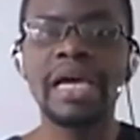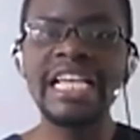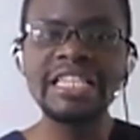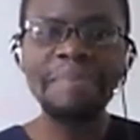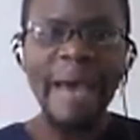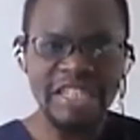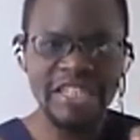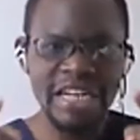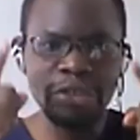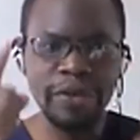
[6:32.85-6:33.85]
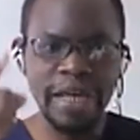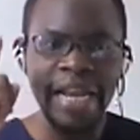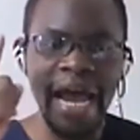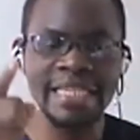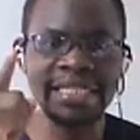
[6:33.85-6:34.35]
especially to the
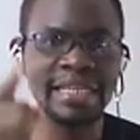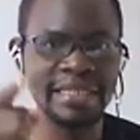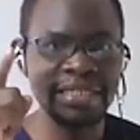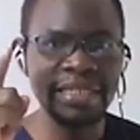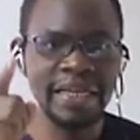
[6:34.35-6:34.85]
nurses.